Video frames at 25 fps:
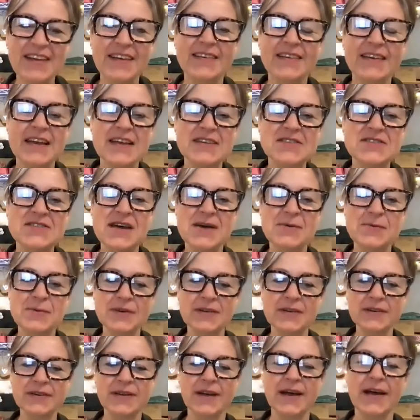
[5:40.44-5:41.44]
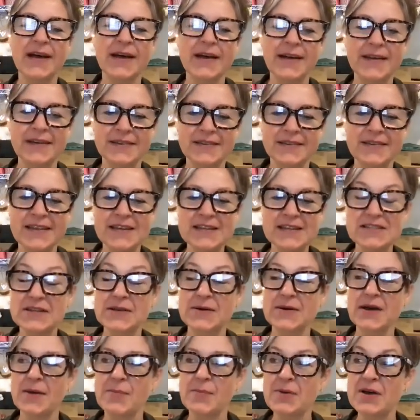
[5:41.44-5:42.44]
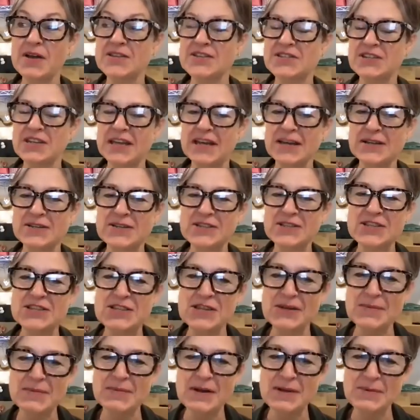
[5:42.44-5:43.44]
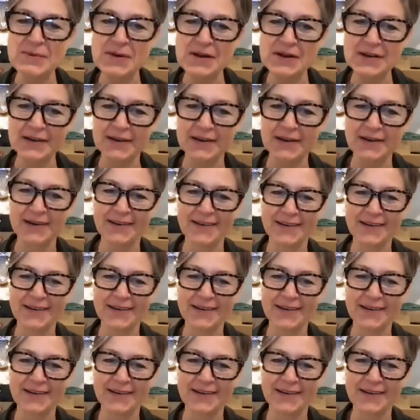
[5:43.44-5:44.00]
Yes, that one, that's a bursting out of the chimney one.